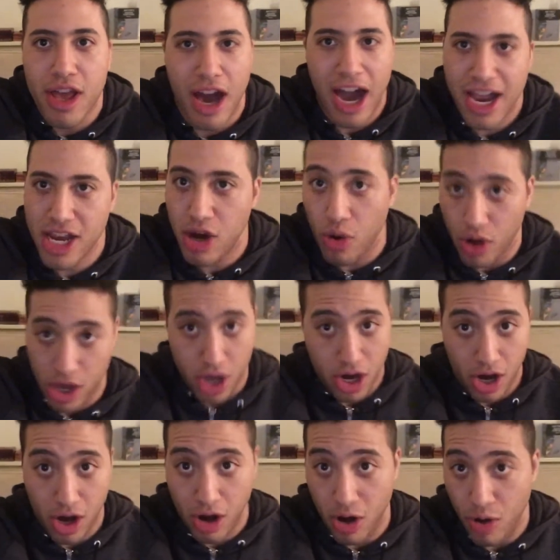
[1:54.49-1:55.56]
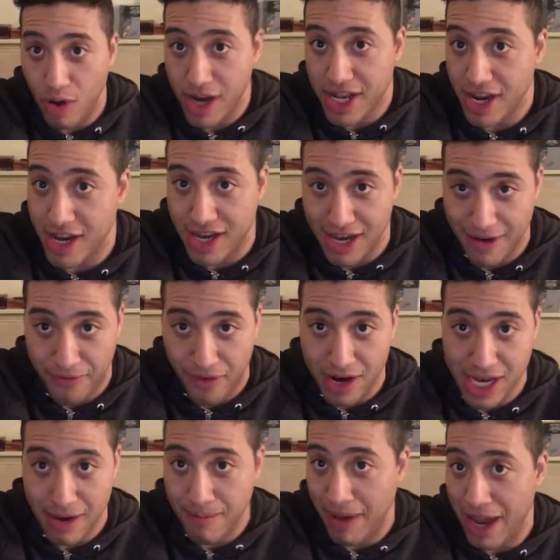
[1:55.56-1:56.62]
I know, oh, it's a
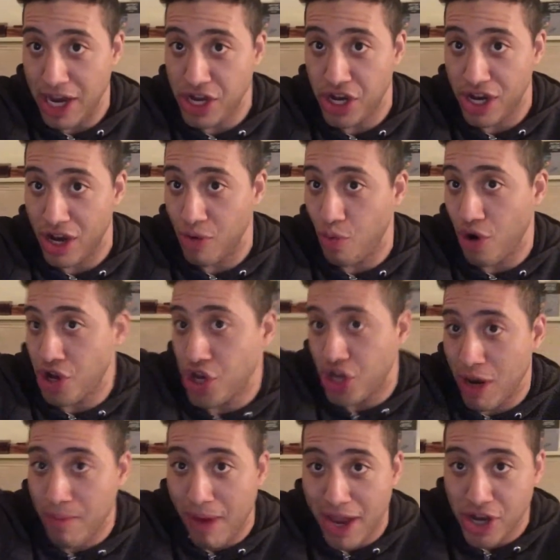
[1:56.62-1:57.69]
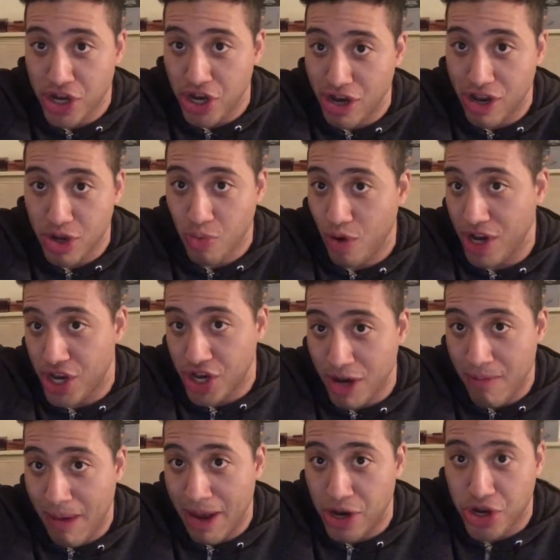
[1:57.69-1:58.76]
different dimension, and which dimension is which
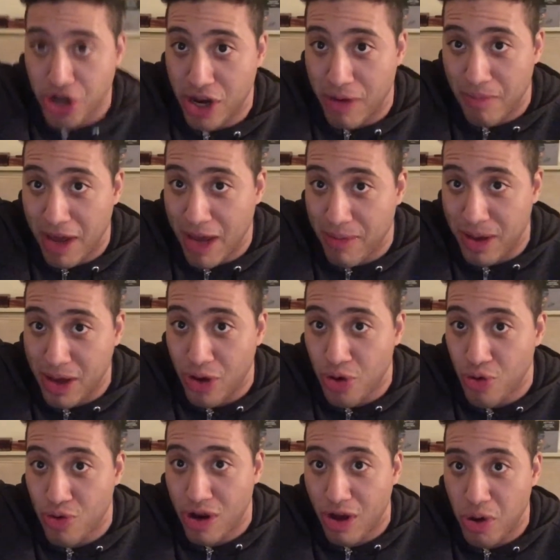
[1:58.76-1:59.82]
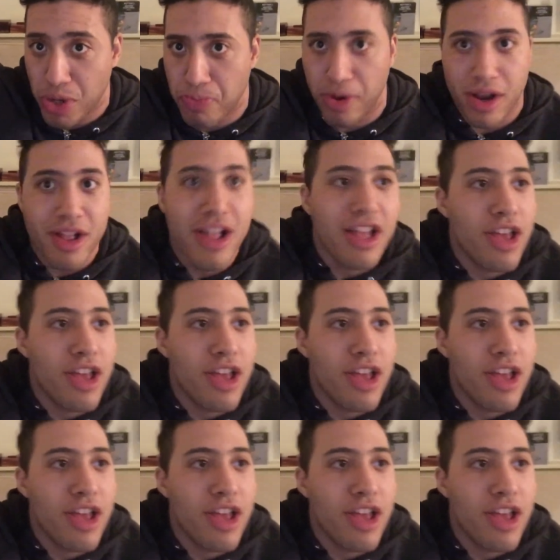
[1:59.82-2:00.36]
dimension, and maybe who knows, but